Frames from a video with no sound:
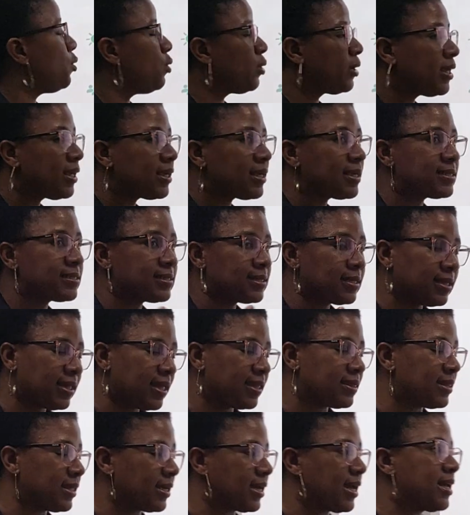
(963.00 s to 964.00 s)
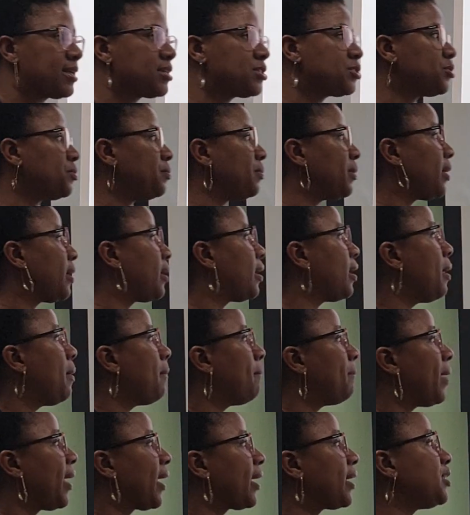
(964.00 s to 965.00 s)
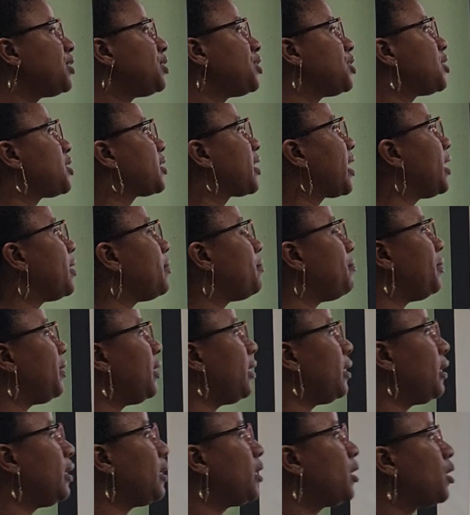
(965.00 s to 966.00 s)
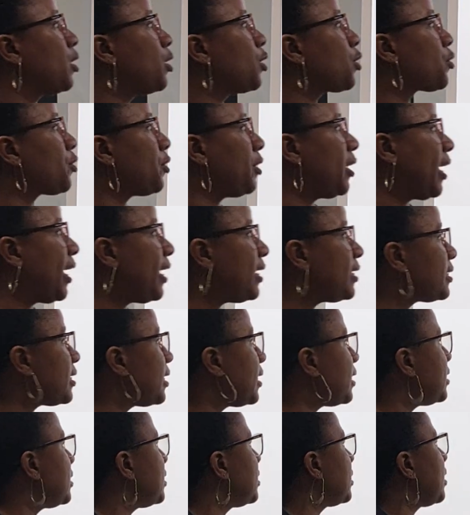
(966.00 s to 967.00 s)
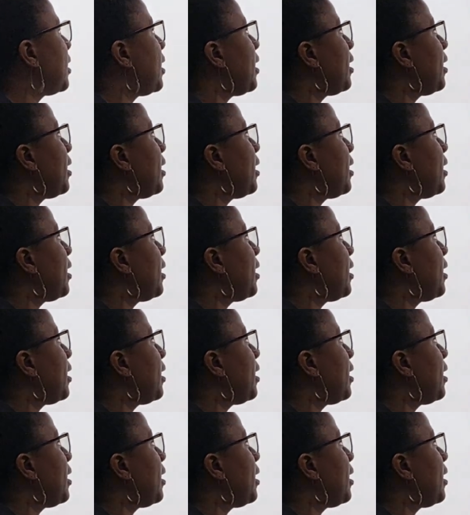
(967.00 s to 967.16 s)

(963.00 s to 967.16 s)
looking still at the customer, packages can be created